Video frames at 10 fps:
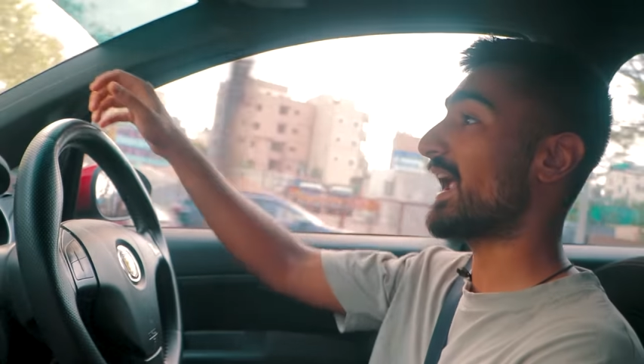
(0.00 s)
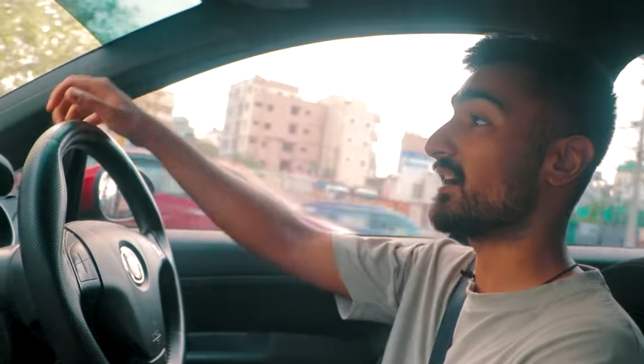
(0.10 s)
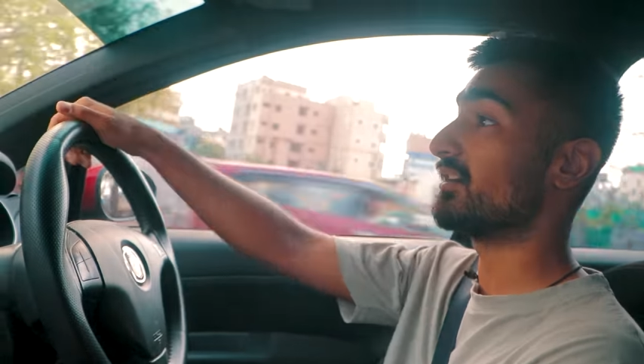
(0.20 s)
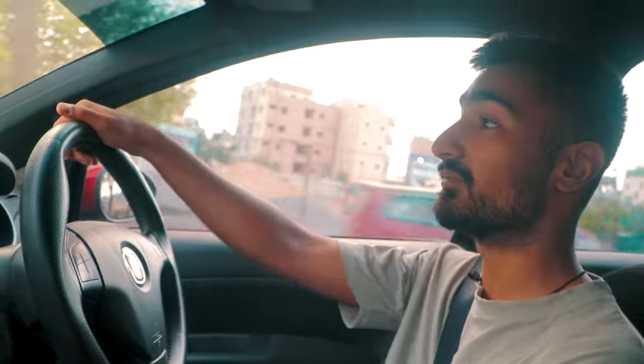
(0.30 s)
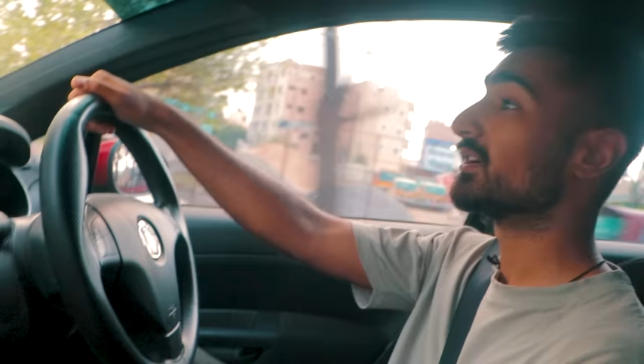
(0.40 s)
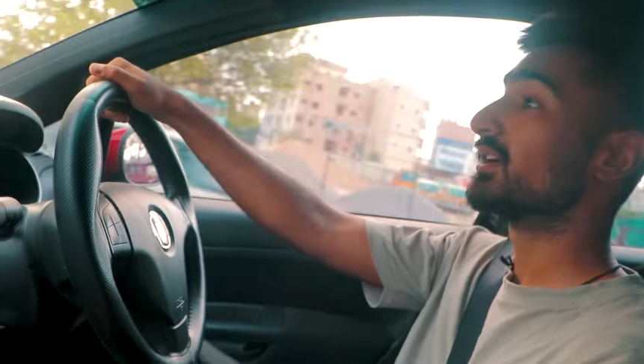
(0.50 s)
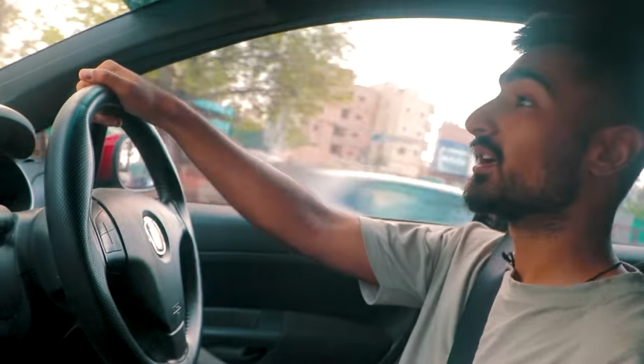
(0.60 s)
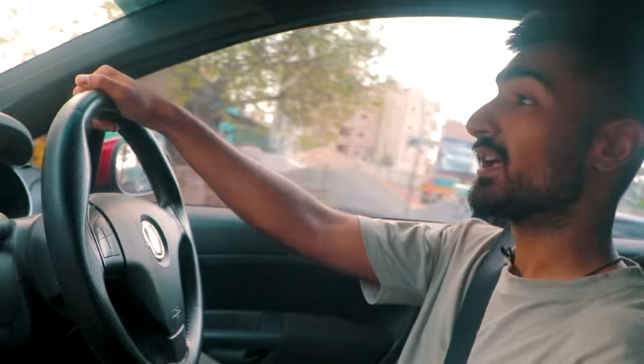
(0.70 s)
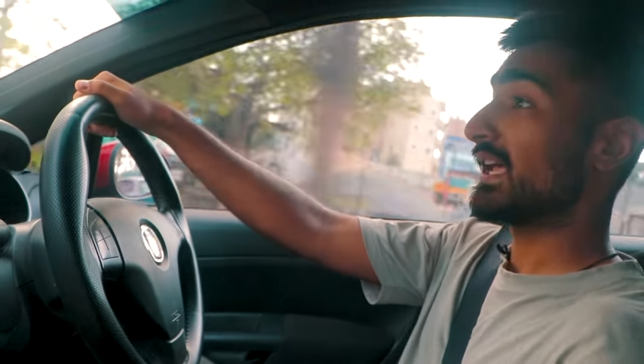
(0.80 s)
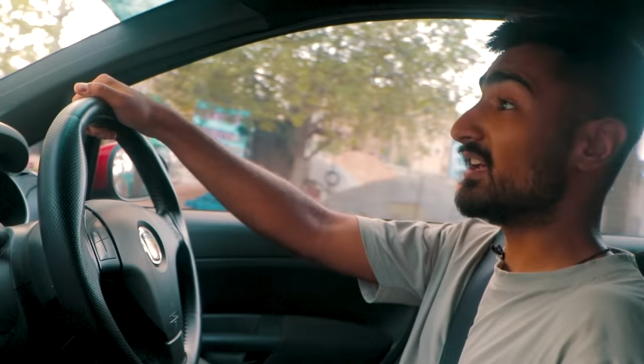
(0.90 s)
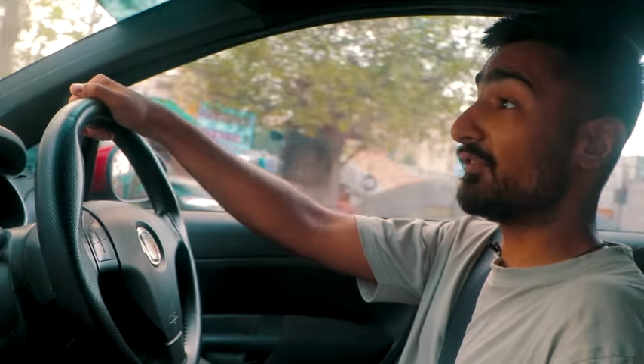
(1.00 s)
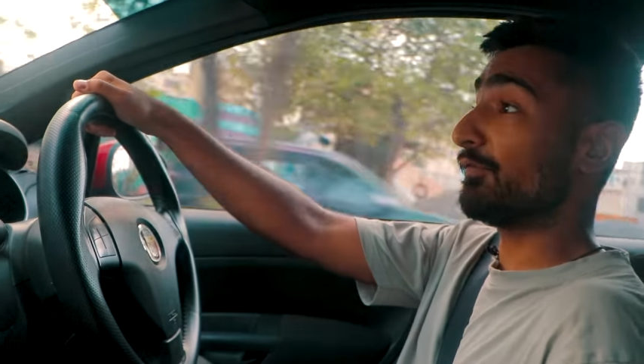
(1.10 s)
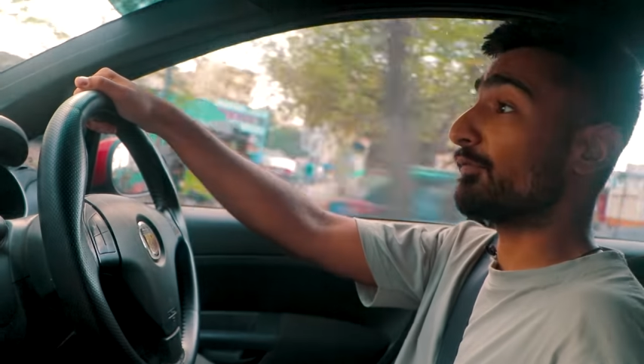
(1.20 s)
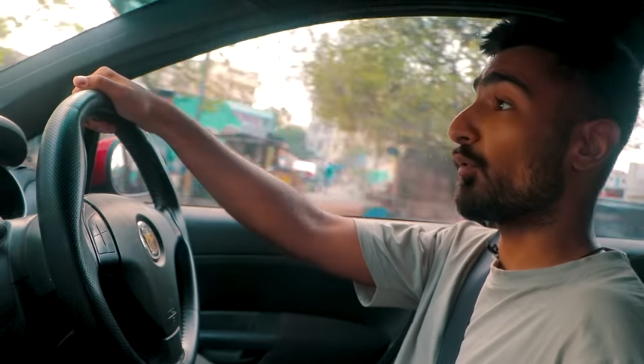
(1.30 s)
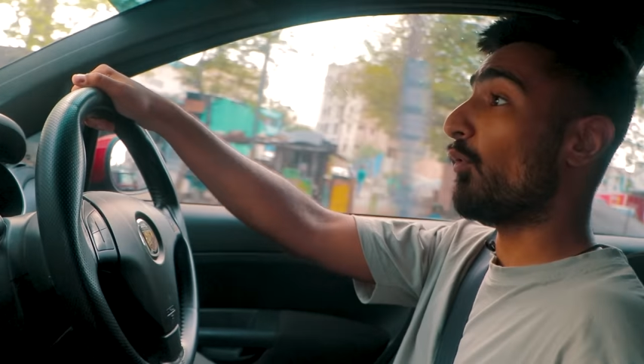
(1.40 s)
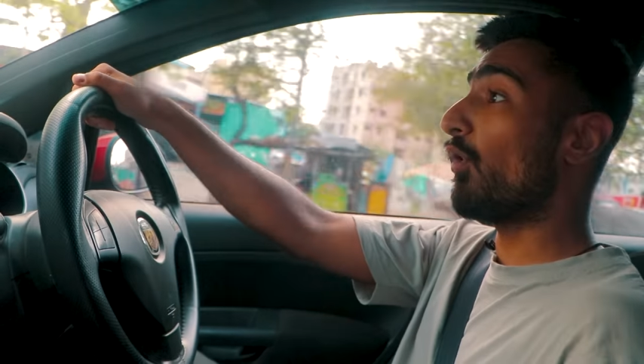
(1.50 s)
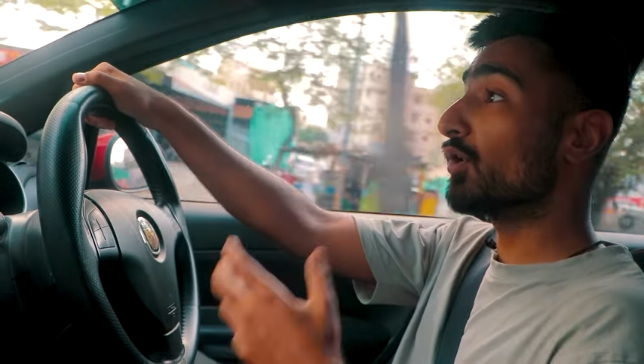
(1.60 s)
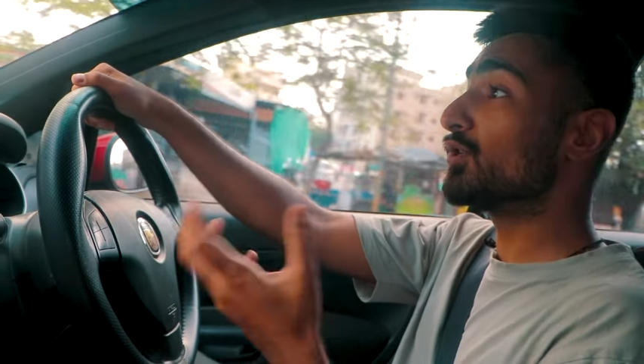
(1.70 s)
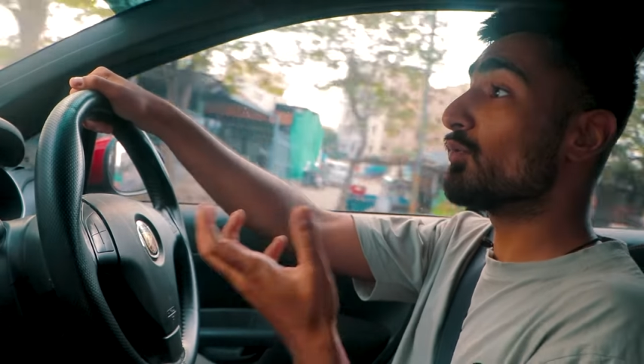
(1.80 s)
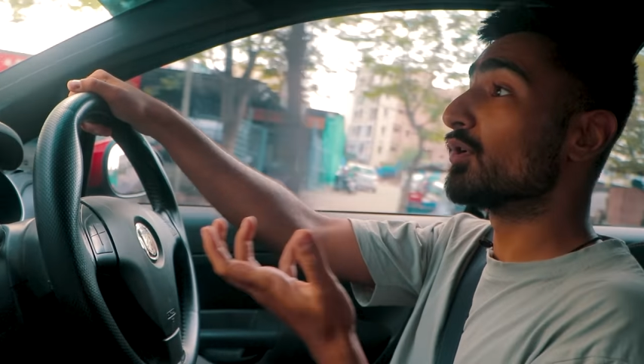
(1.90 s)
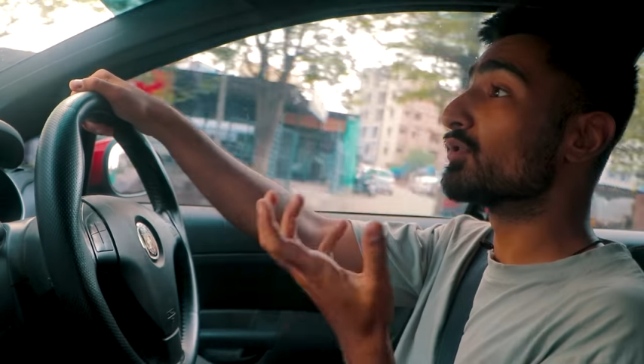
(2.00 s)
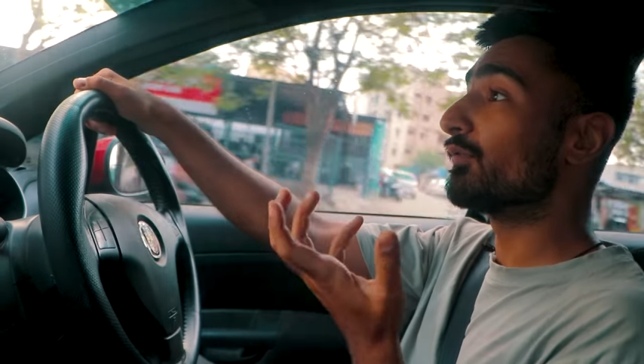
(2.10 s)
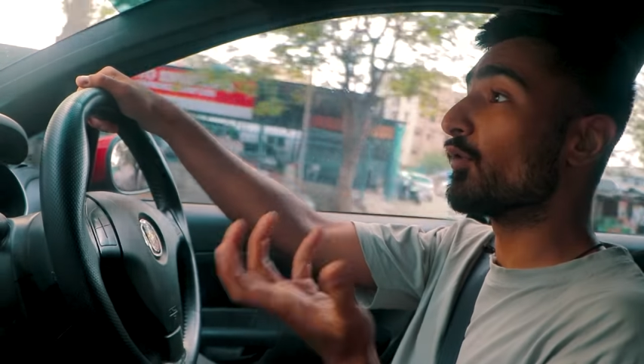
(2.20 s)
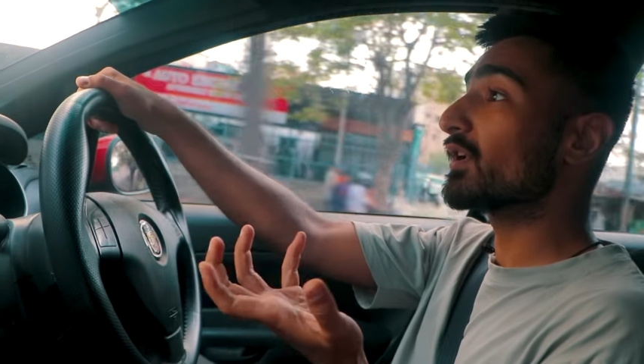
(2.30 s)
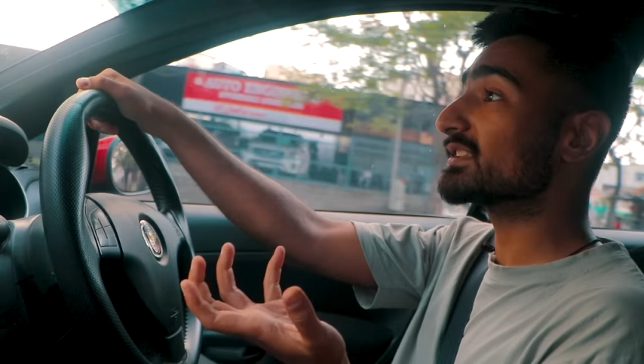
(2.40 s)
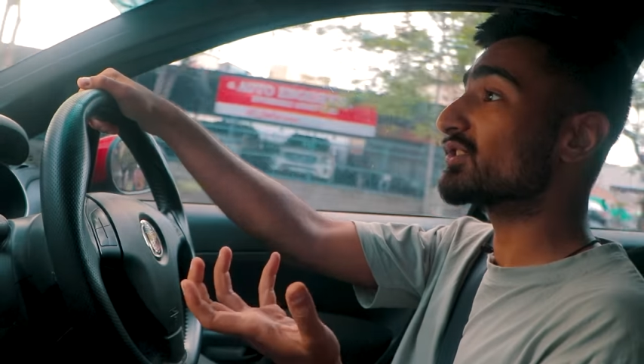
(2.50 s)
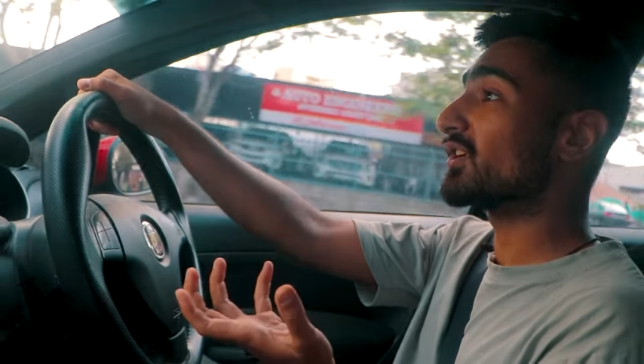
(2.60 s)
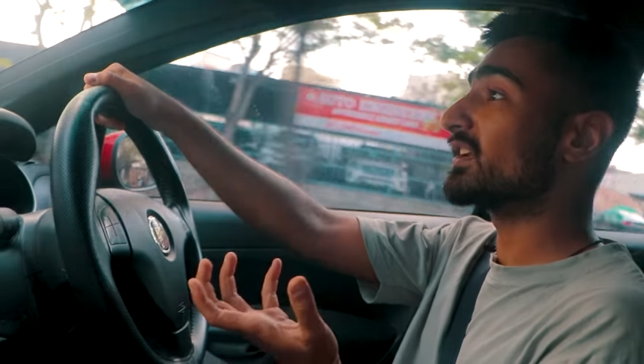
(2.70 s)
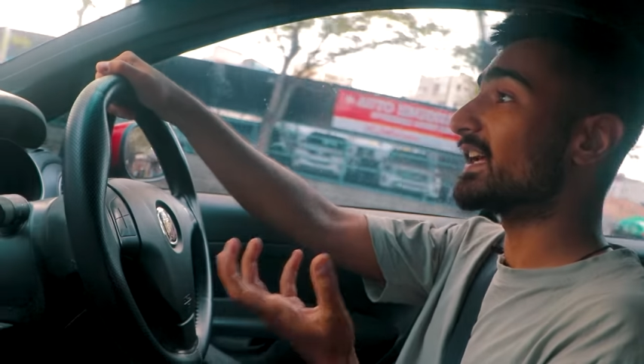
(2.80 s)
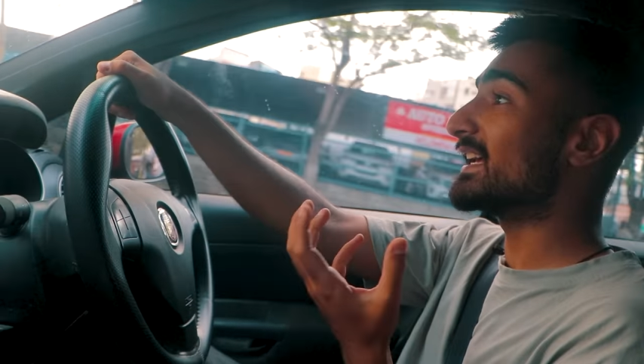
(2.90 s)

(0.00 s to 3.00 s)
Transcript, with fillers: And if all you want to focus on